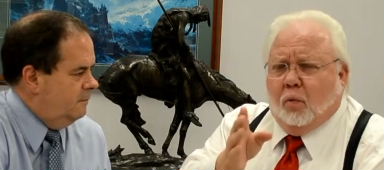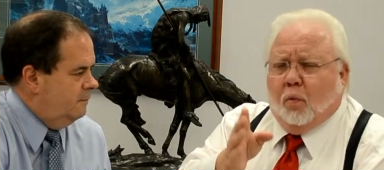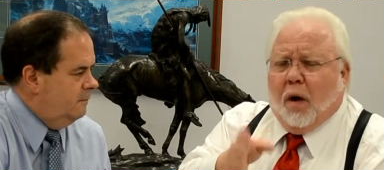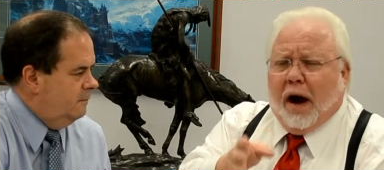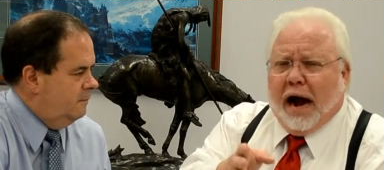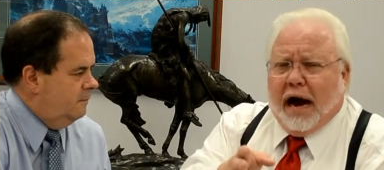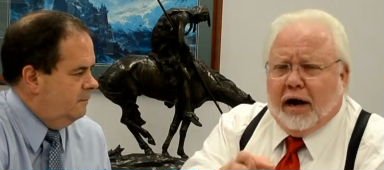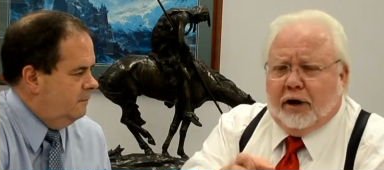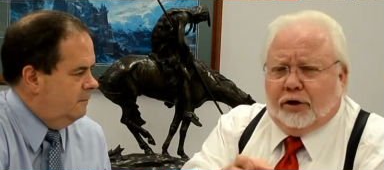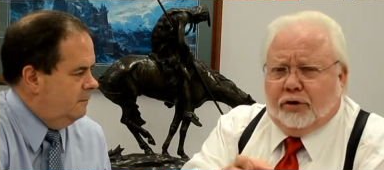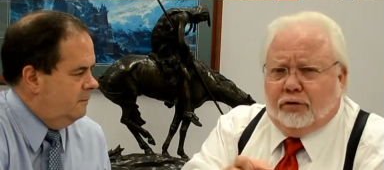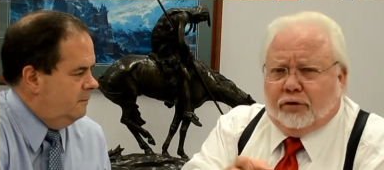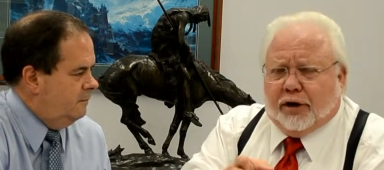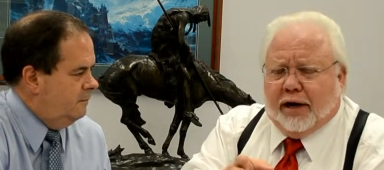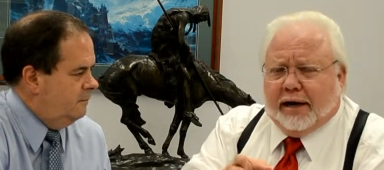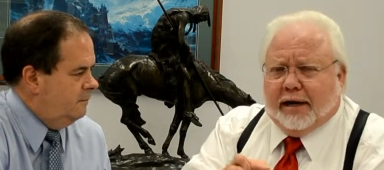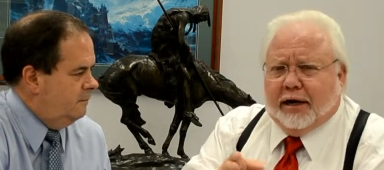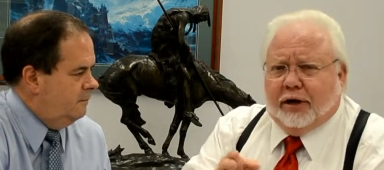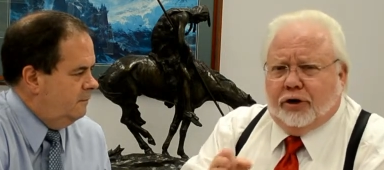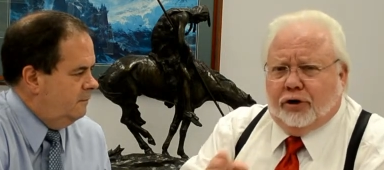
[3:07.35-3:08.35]
Speaker 1: why are you
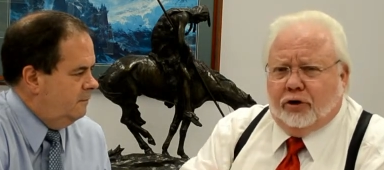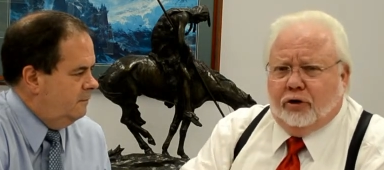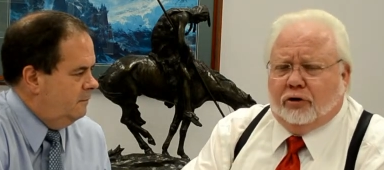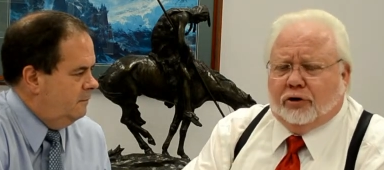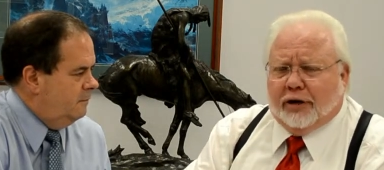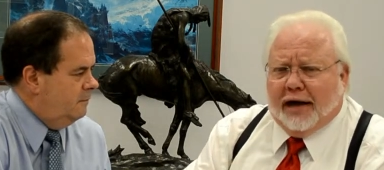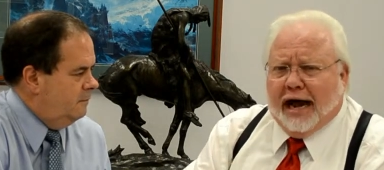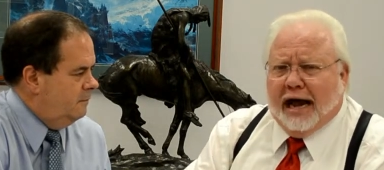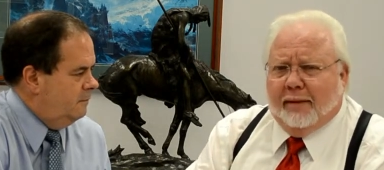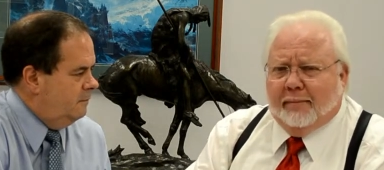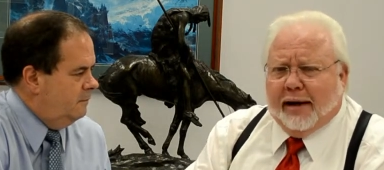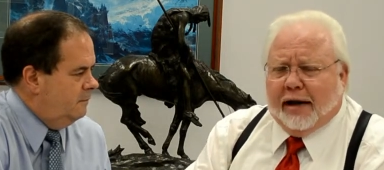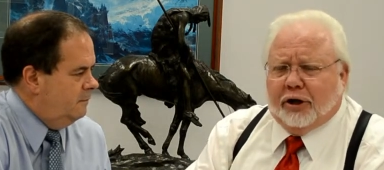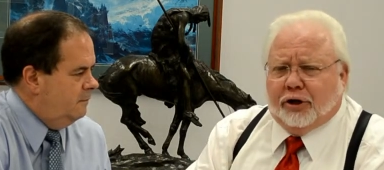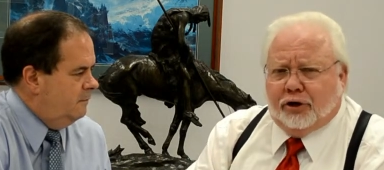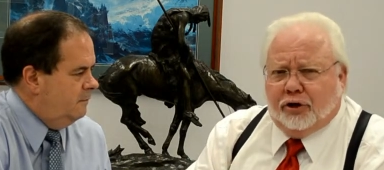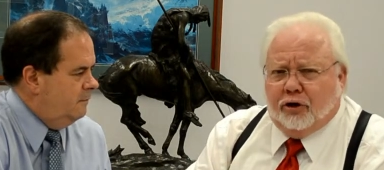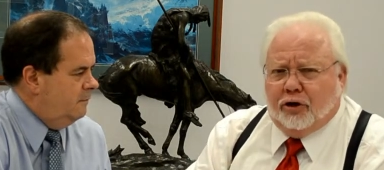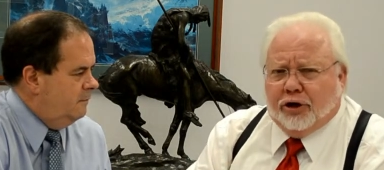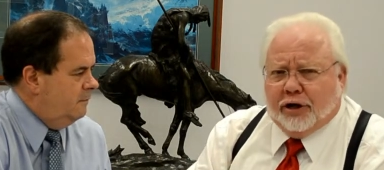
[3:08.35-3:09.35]
taking your time
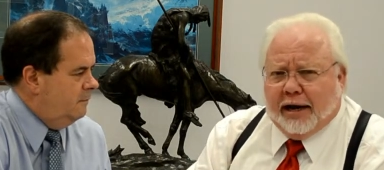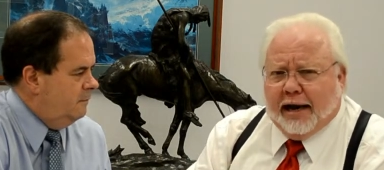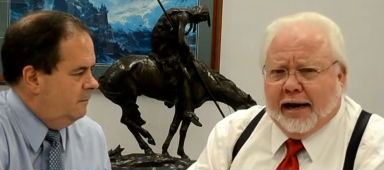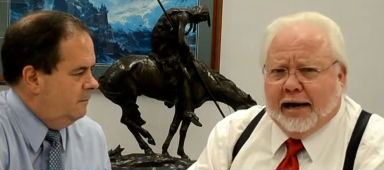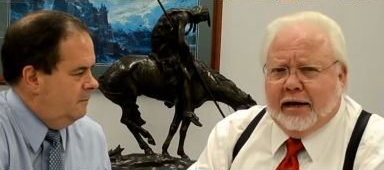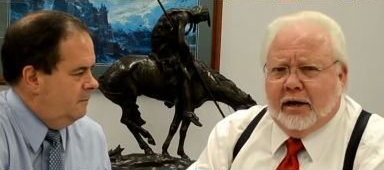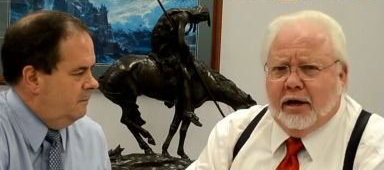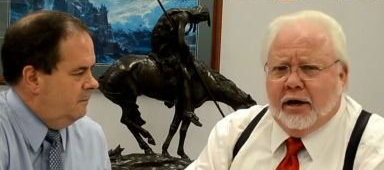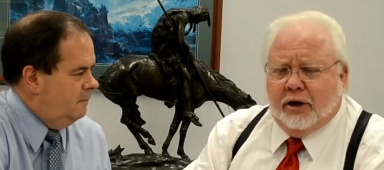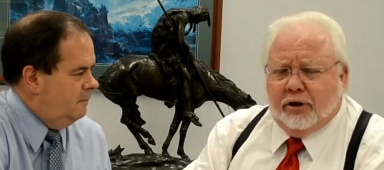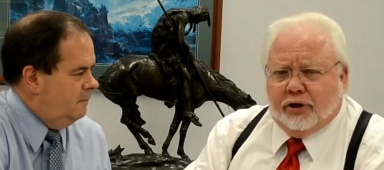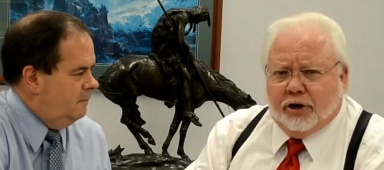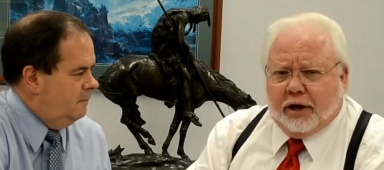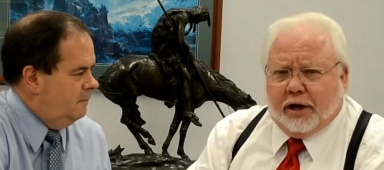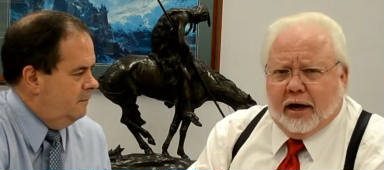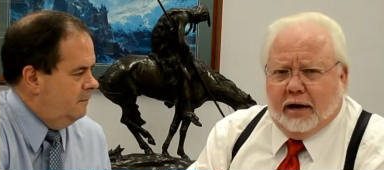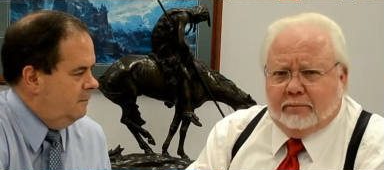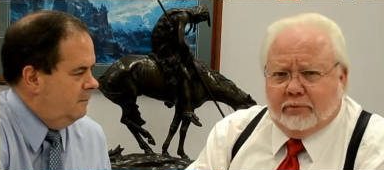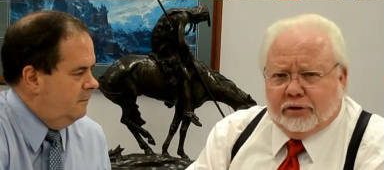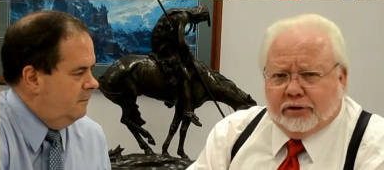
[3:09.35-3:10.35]
out of your day
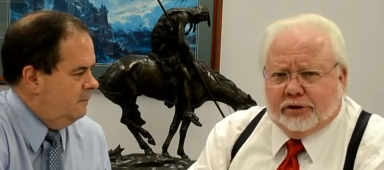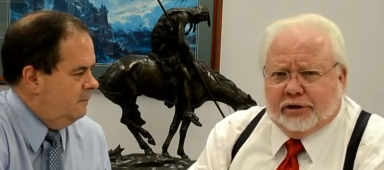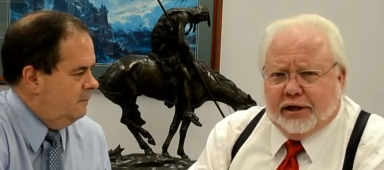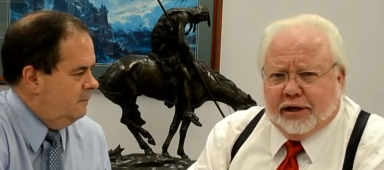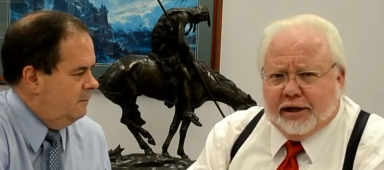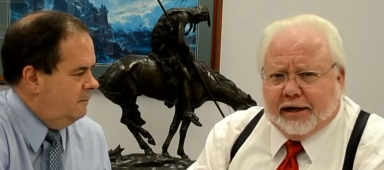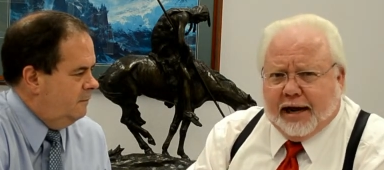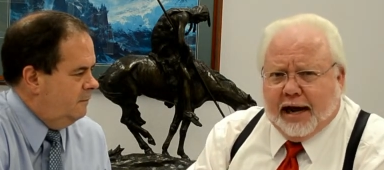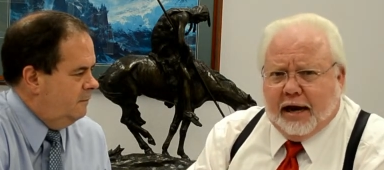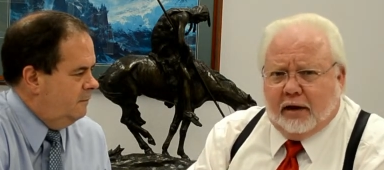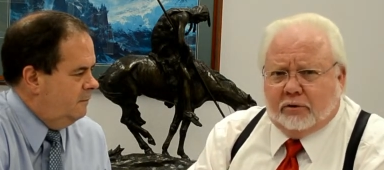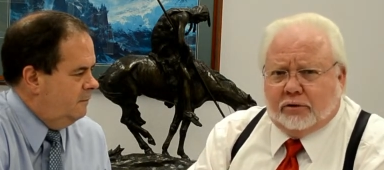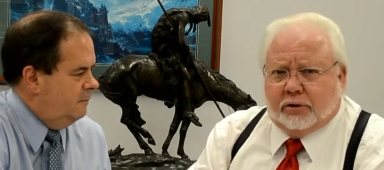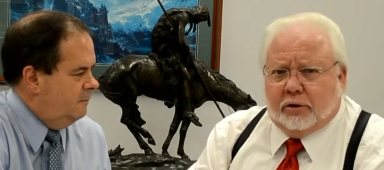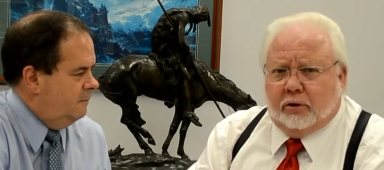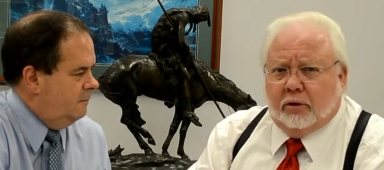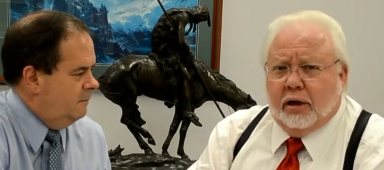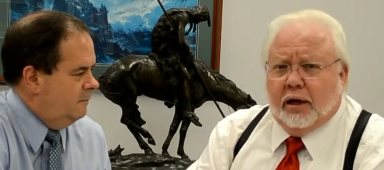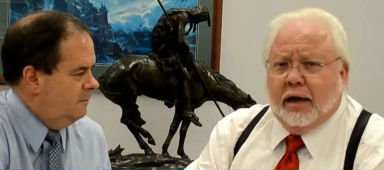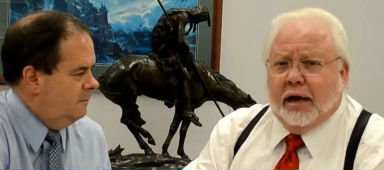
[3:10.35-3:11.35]
to come to city
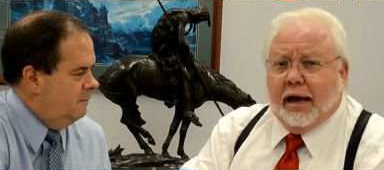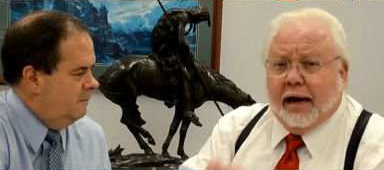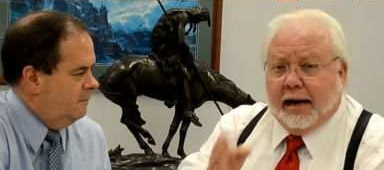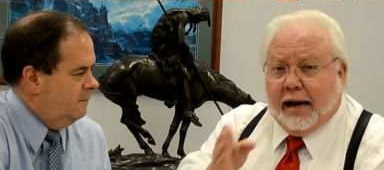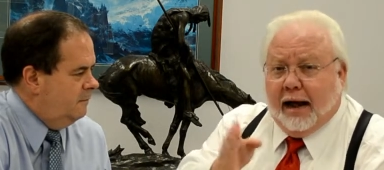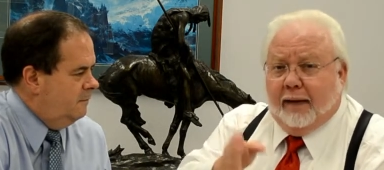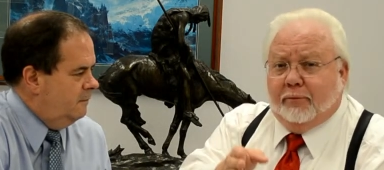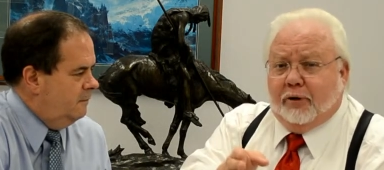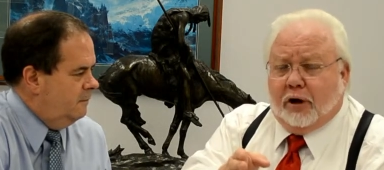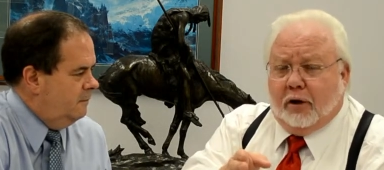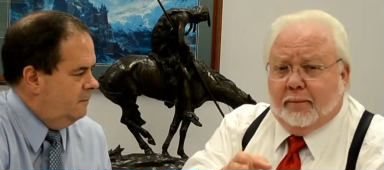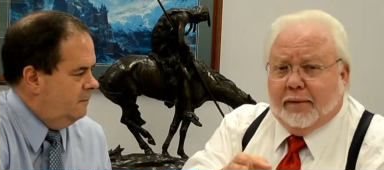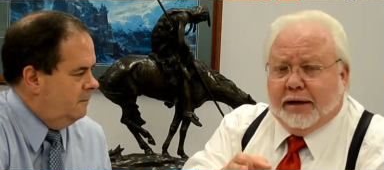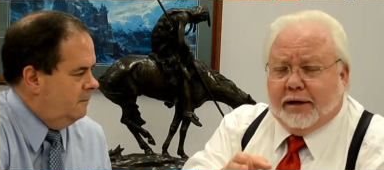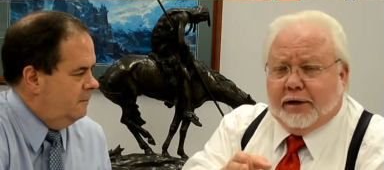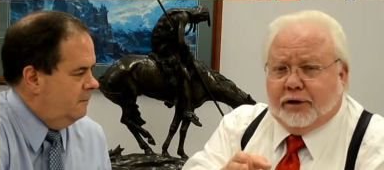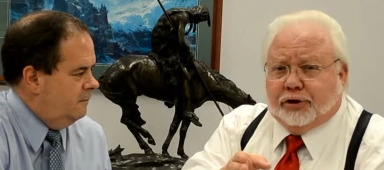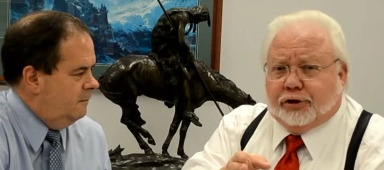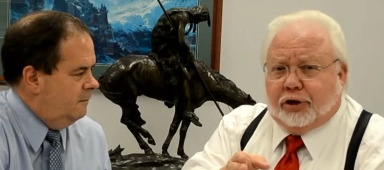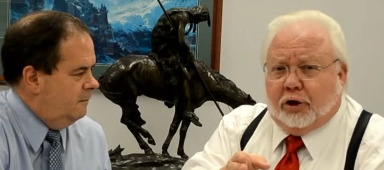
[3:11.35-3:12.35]
council, and I'm going to
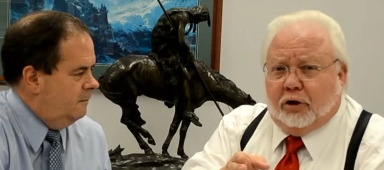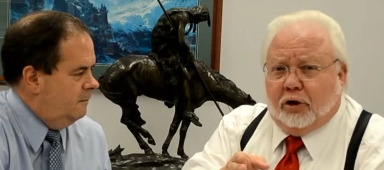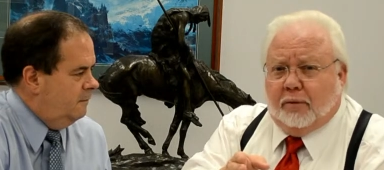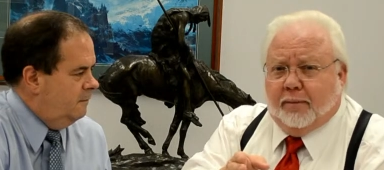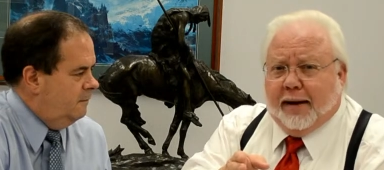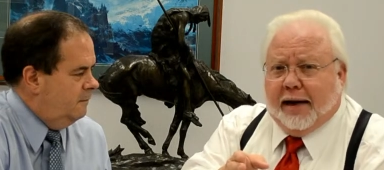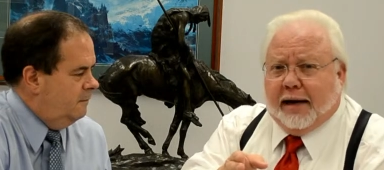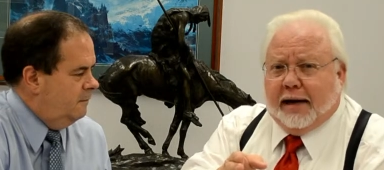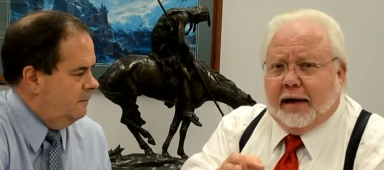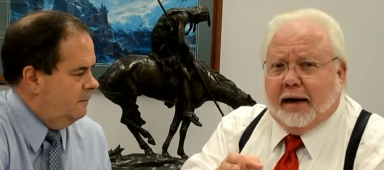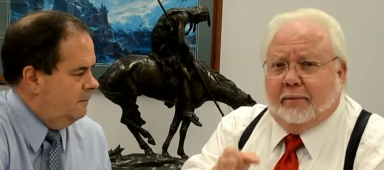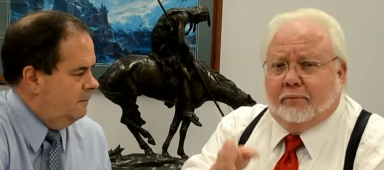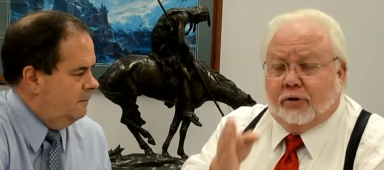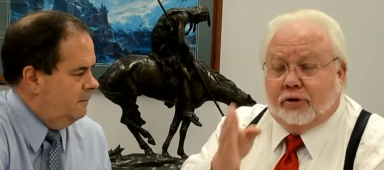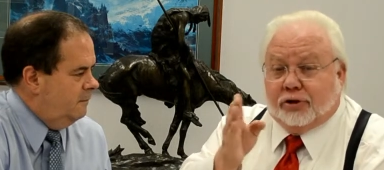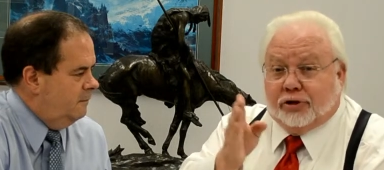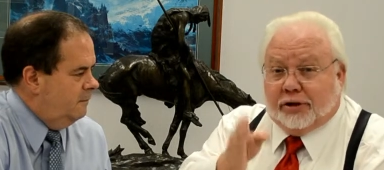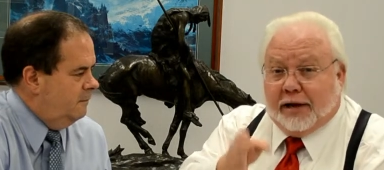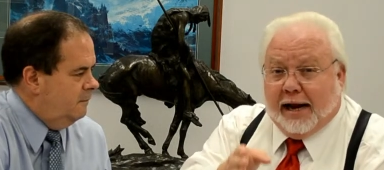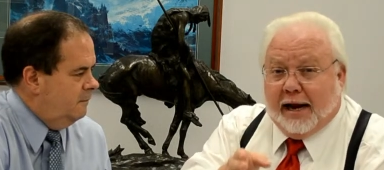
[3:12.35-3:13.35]
be concerned about it. I'm
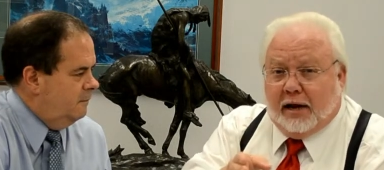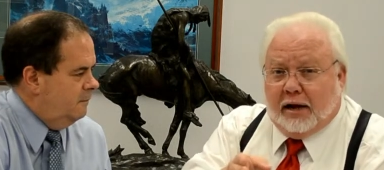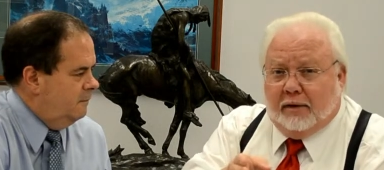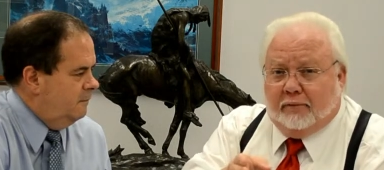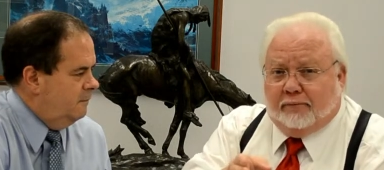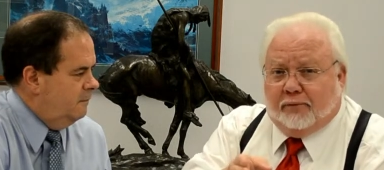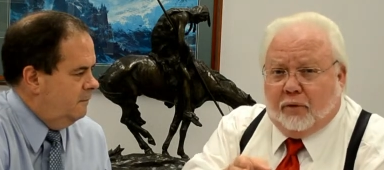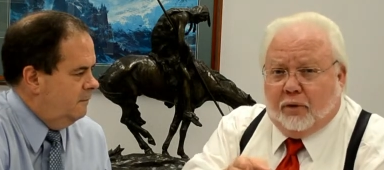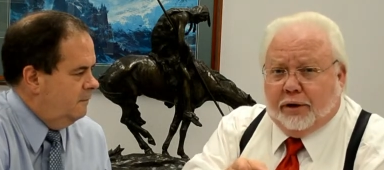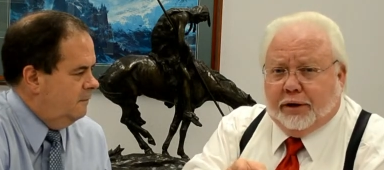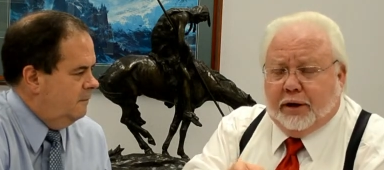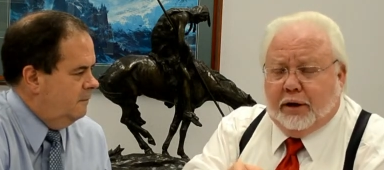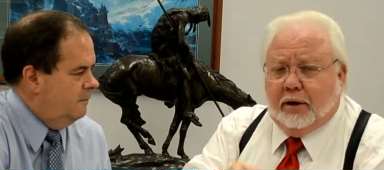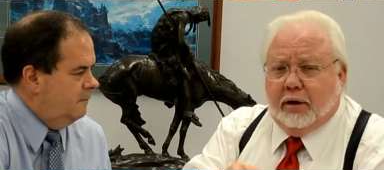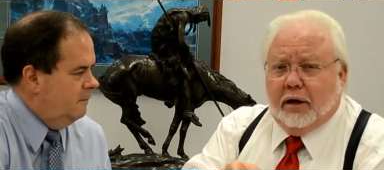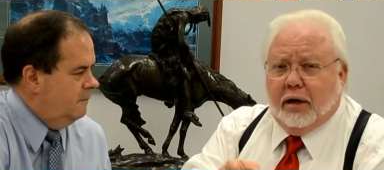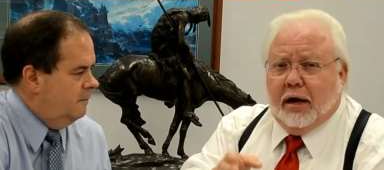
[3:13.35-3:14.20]
going to stand up for you.